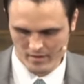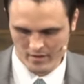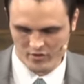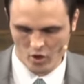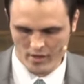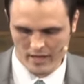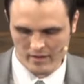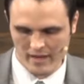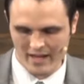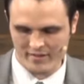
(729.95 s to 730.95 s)
It started on
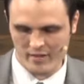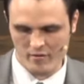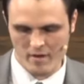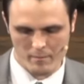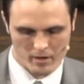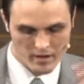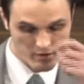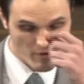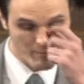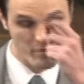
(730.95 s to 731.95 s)
the last day of November, on
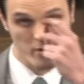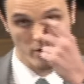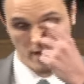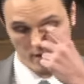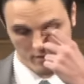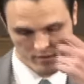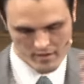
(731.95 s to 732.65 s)
November 30th.